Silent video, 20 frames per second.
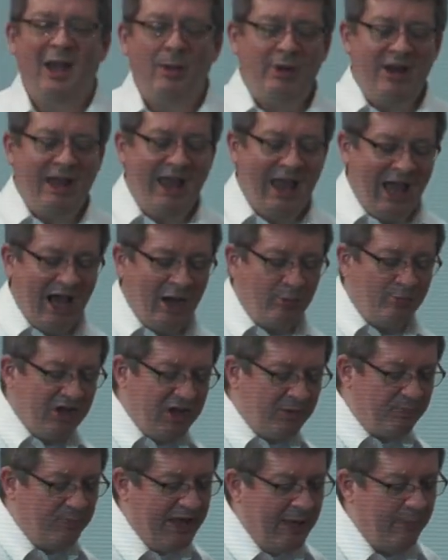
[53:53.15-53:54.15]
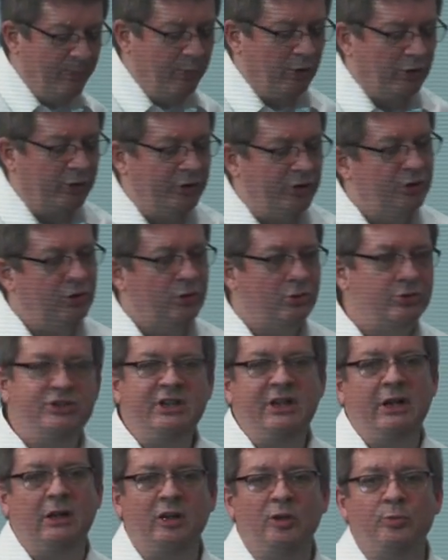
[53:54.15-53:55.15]
But how many people who use
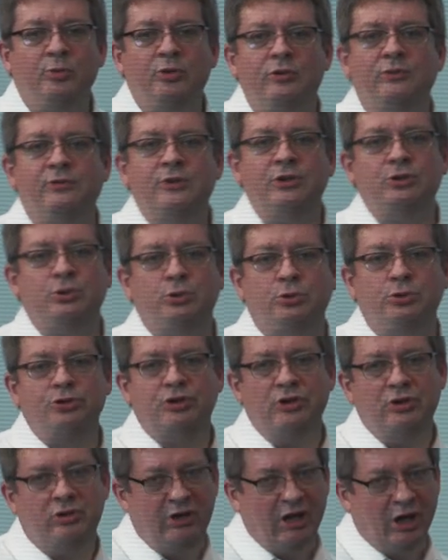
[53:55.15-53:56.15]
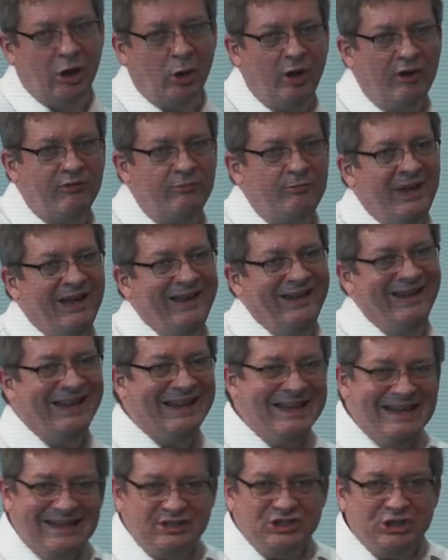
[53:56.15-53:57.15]
Eclipse or Visual Studio have made
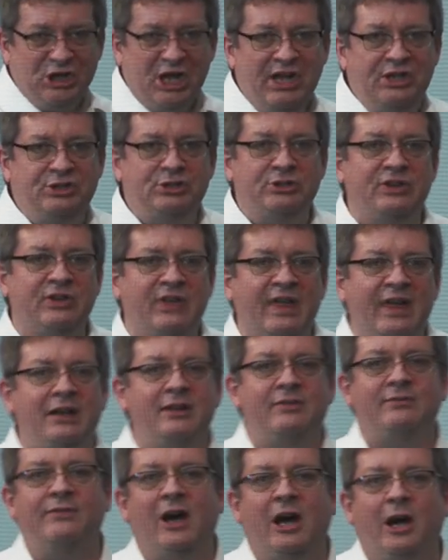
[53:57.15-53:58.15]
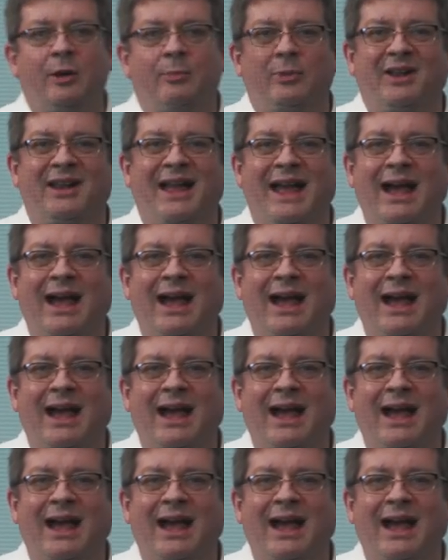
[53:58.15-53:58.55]
any changes to that environment